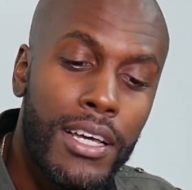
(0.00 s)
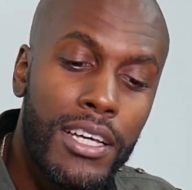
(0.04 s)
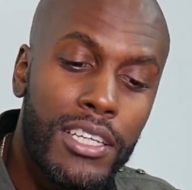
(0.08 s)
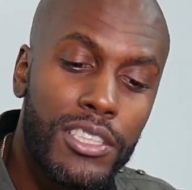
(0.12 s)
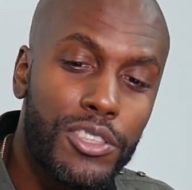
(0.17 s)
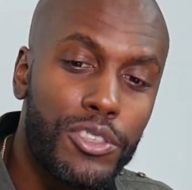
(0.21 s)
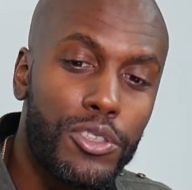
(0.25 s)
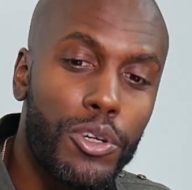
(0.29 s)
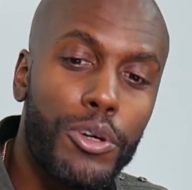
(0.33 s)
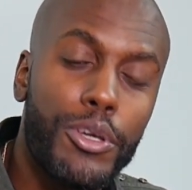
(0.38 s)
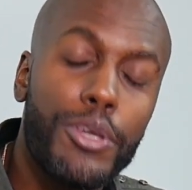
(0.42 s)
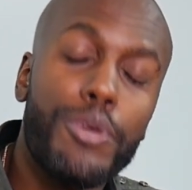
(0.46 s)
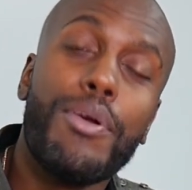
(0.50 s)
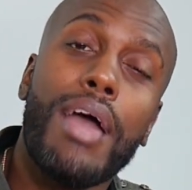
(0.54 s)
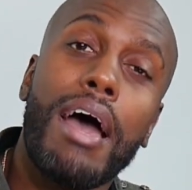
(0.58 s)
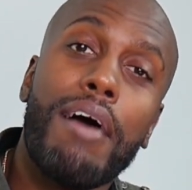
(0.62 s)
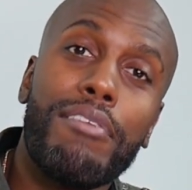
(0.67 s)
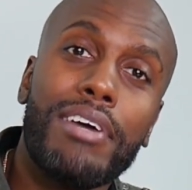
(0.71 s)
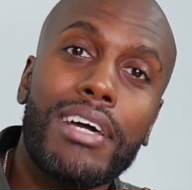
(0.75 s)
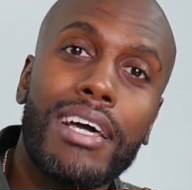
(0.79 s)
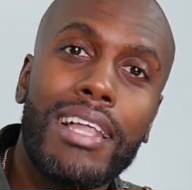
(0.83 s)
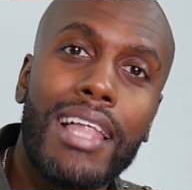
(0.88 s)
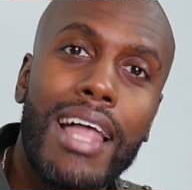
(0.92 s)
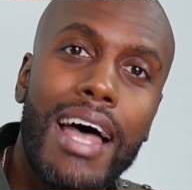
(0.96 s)
So you have
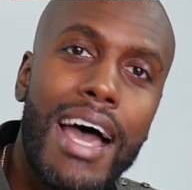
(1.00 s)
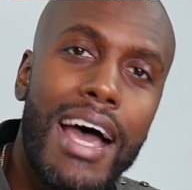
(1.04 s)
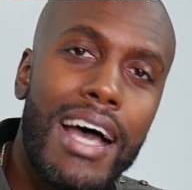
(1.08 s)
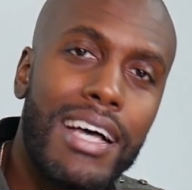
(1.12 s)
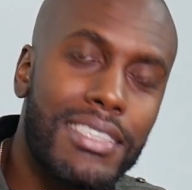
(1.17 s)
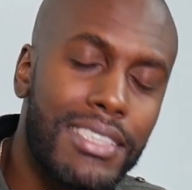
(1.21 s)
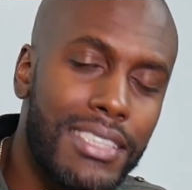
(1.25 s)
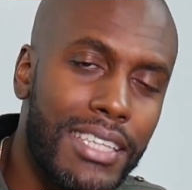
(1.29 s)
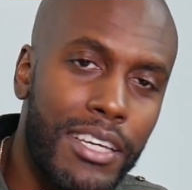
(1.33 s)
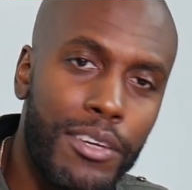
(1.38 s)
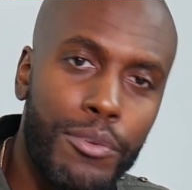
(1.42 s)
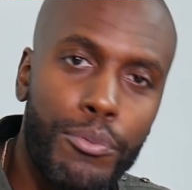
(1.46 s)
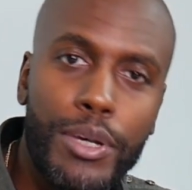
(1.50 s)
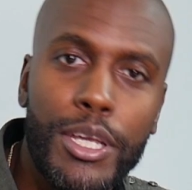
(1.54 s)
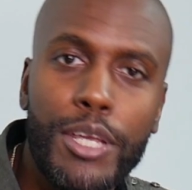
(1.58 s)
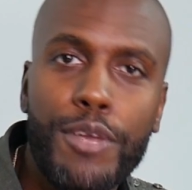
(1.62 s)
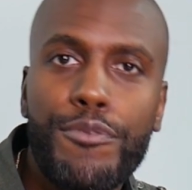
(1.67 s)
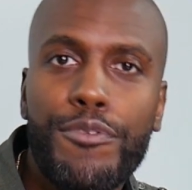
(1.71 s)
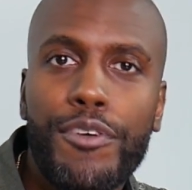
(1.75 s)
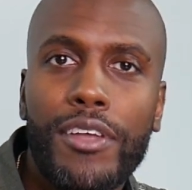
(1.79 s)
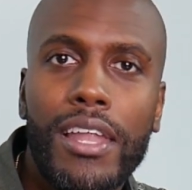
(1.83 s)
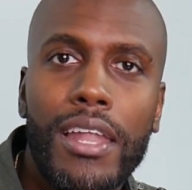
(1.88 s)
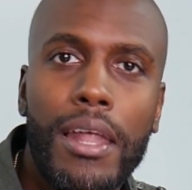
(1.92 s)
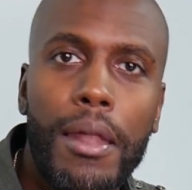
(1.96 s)
a glass and when you
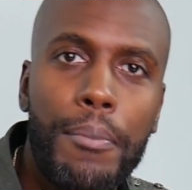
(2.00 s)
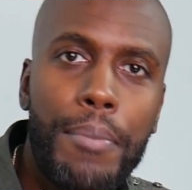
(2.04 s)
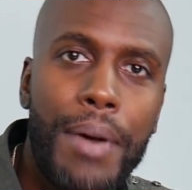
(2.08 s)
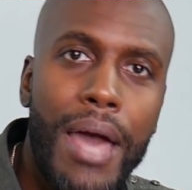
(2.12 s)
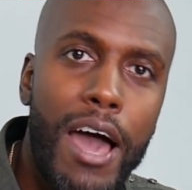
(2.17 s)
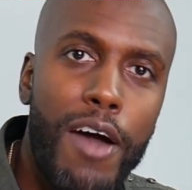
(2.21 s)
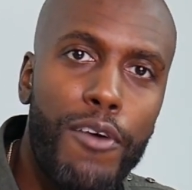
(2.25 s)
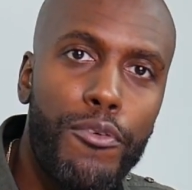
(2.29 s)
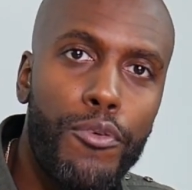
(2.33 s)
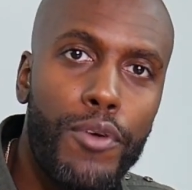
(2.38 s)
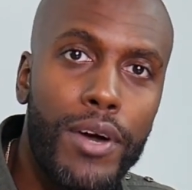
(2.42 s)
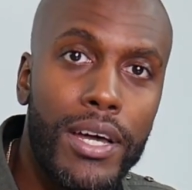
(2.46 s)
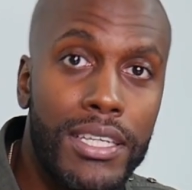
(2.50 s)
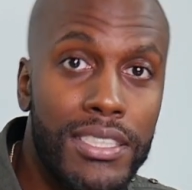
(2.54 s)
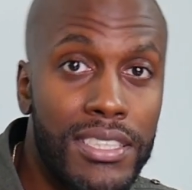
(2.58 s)
fill it up halfway,